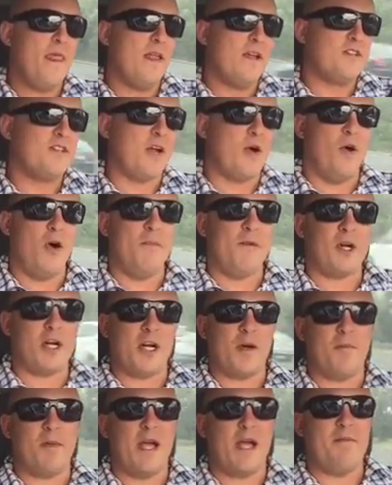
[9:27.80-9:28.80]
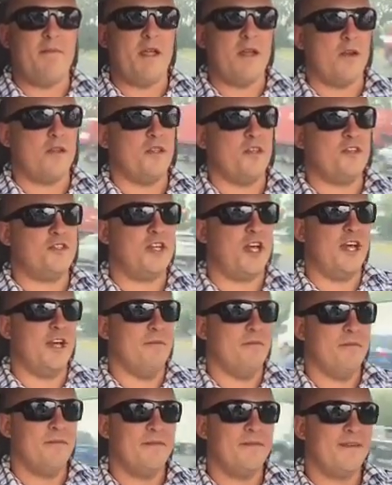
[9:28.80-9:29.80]
So I'm not going to blame that on the
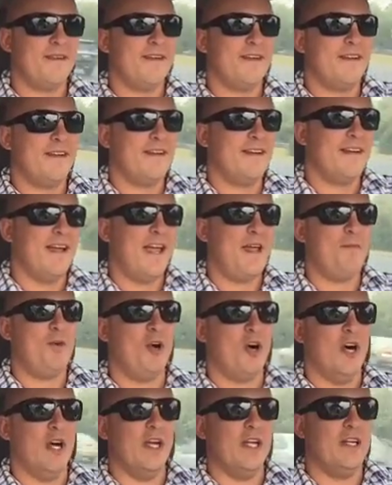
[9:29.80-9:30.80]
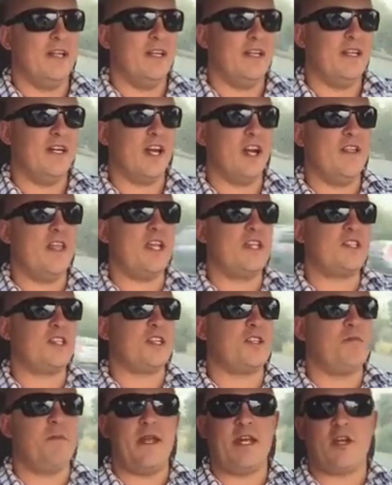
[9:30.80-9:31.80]
gym, am I? You know, that's
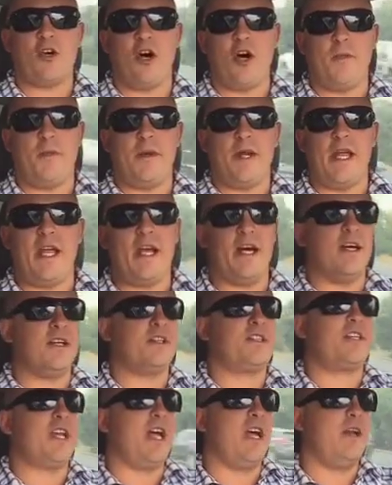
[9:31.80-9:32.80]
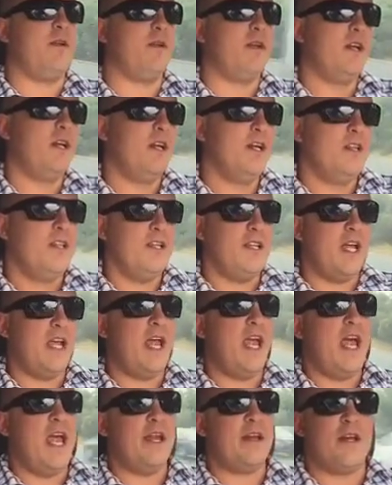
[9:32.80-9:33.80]
just me copping out, saying,
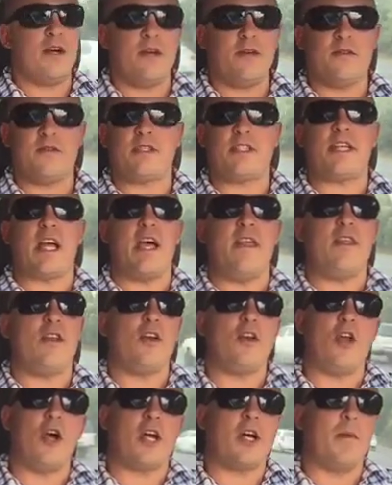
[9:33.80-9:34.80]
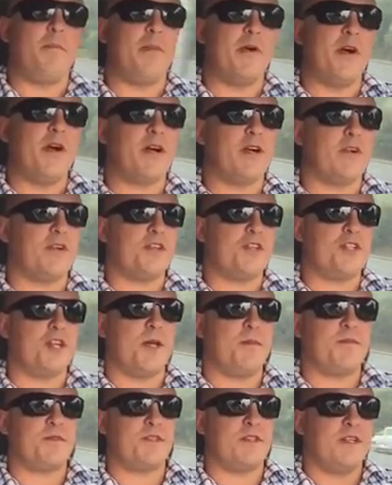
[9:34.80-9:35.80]
and saying that I like a burger and
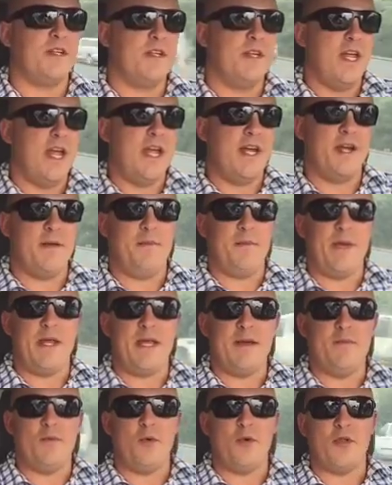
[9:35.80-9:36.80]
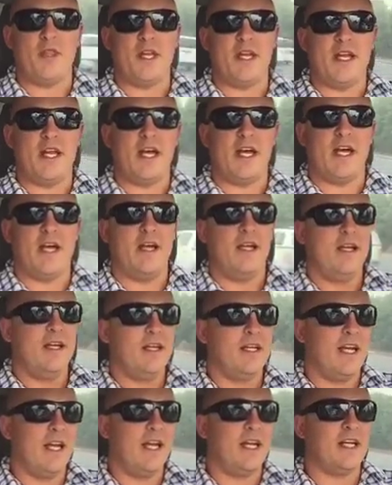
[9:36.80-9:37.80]
chips and a beer more than uh,
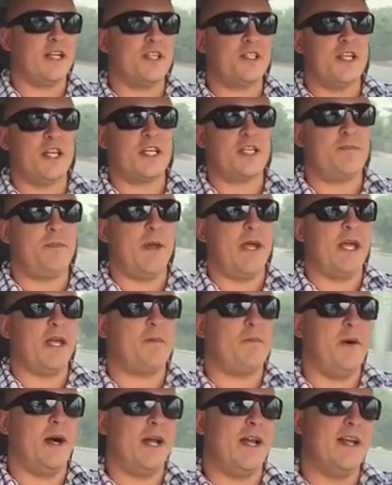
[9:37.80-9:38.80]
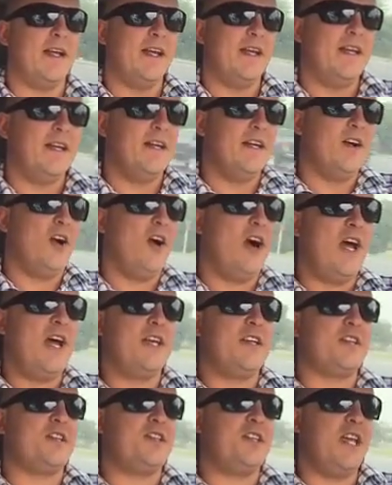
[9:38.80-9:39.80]
getting a six-pack. But I
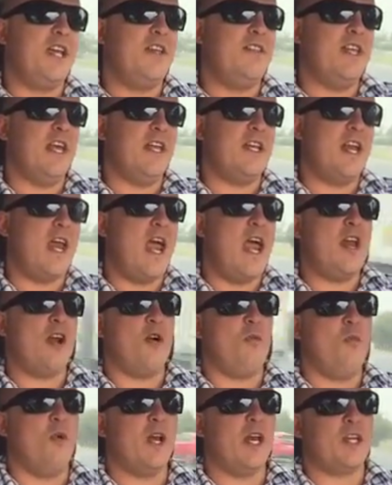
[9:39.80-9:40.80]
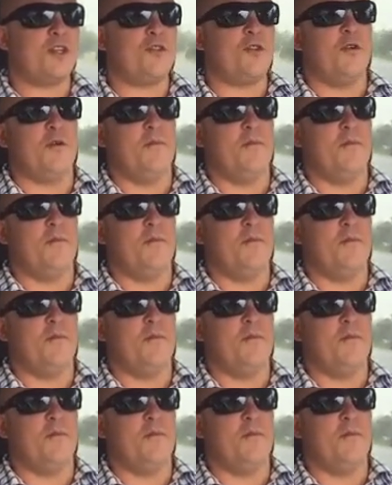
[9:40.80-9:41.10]
understand that, and I'm willing to